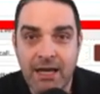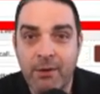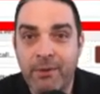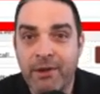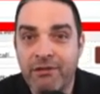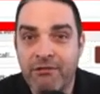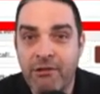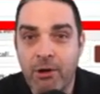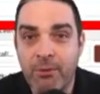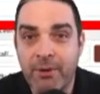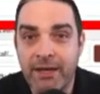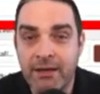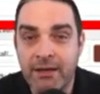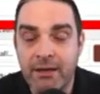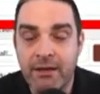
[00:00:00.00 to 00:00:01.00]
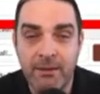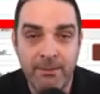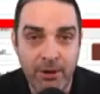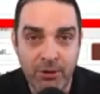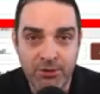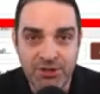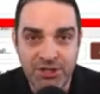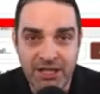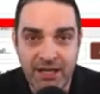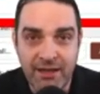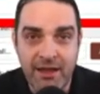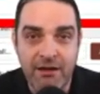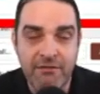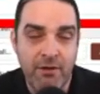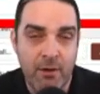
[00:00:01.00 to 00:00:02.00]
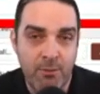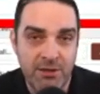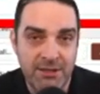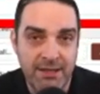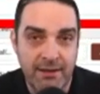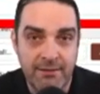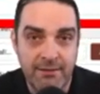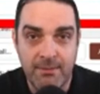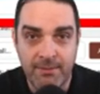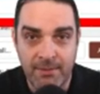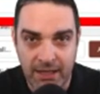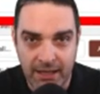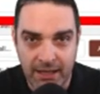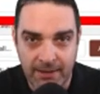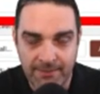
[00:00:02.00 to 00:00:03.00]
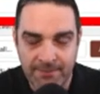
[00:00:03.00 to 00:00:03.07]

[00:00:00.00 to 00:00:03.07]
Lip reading: I would throw in an emoji that represented money.